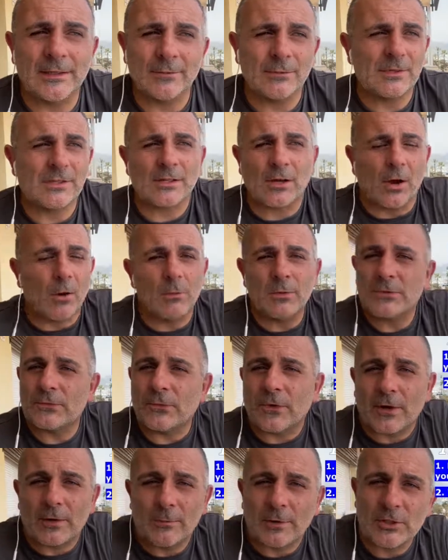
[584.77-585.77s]
was always
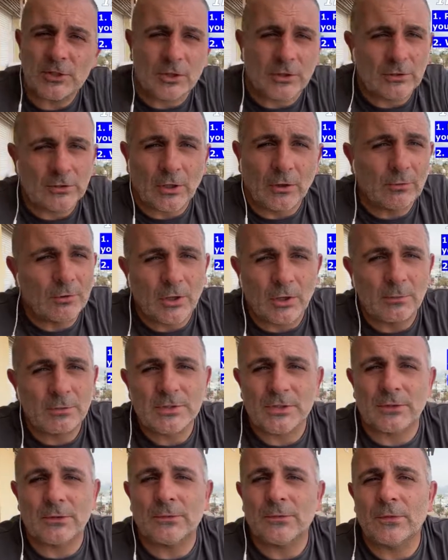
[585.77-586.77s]
very much a don't go
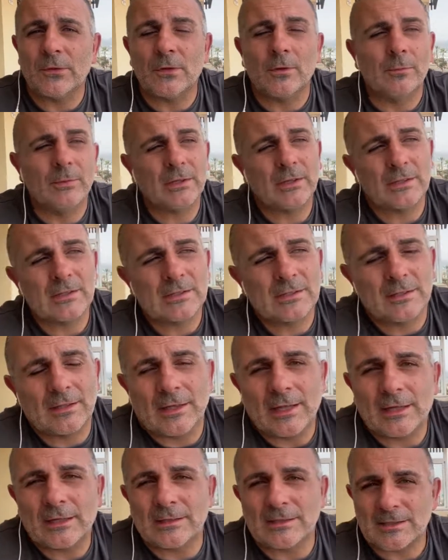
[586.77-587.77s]
to the floor because the
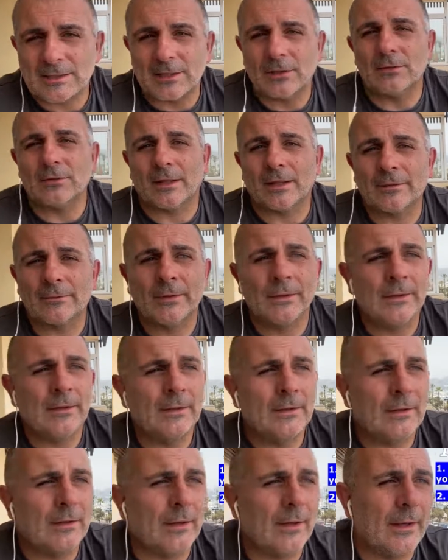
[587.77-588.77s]
lack of skill
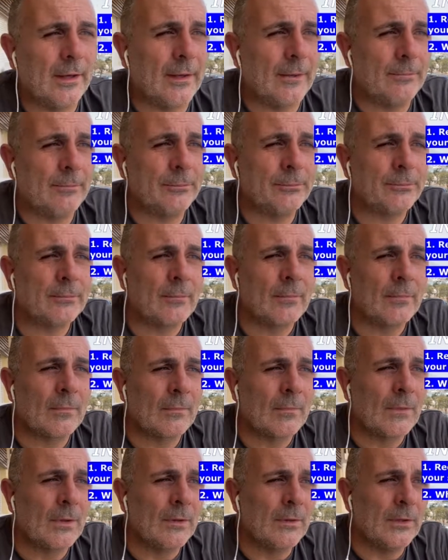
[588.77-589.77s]
there.
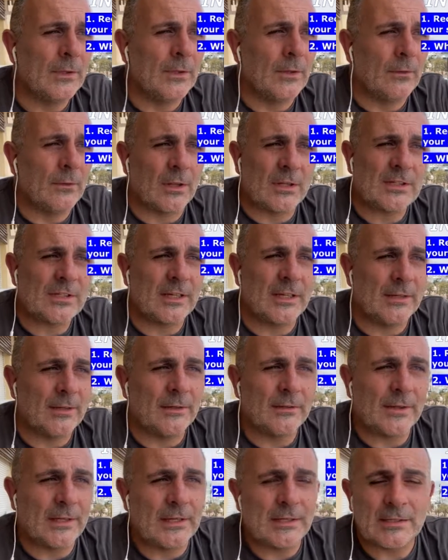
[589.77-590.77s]
You know, I'm not saying
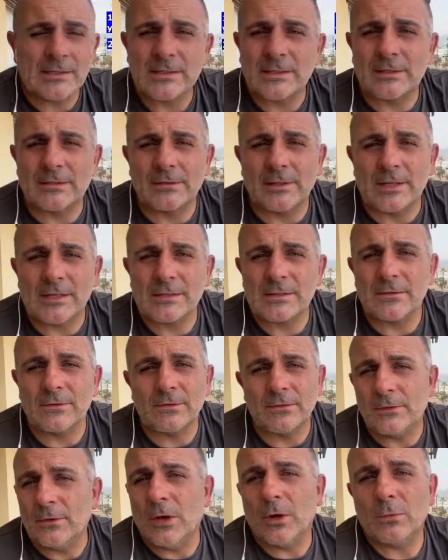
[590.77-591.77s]
that there's
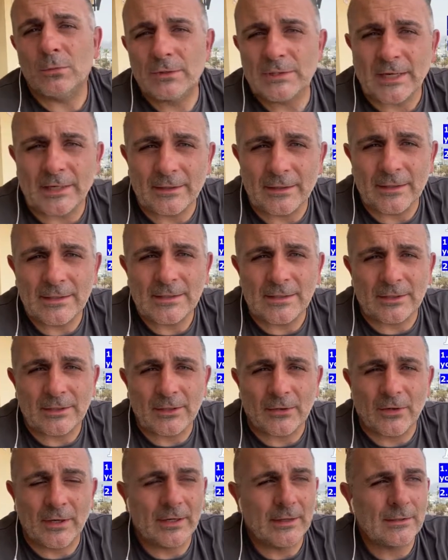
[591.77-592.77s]
no techniques in
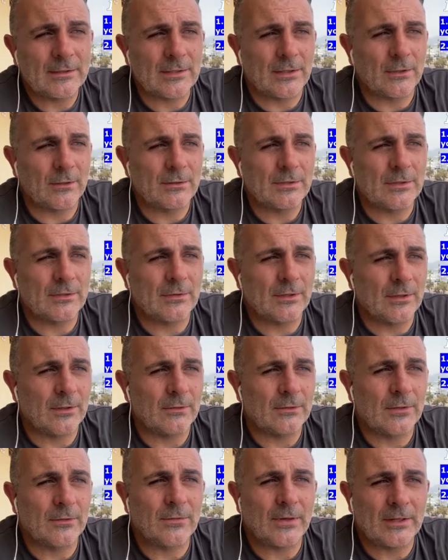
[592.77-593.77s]
karate to go to, you know,
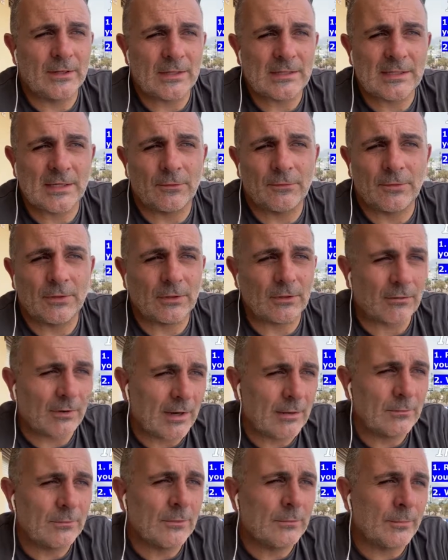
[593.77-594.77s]
defend yourself on the
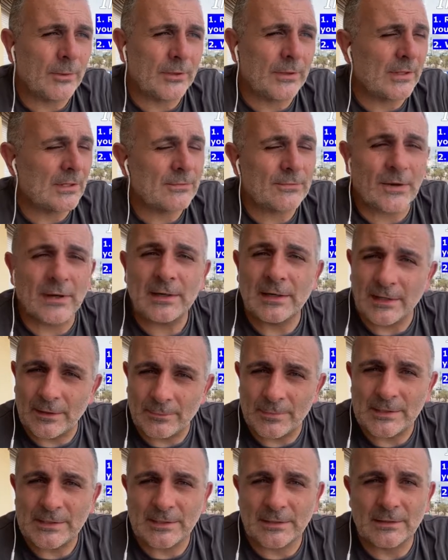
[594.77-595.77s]
ground, but there's very
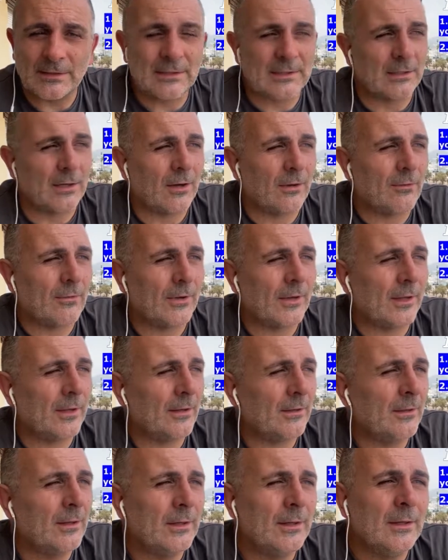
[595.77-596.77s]
limited stuff.
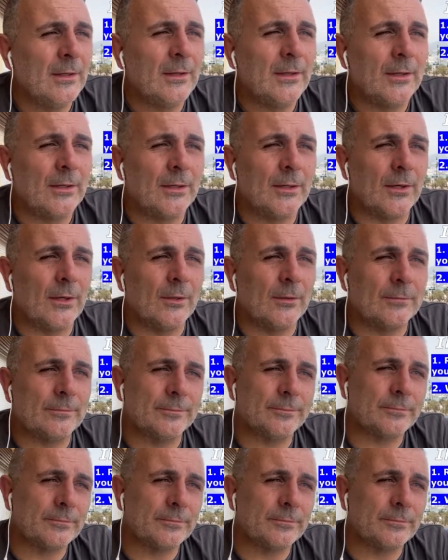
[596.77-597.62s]
And, you know,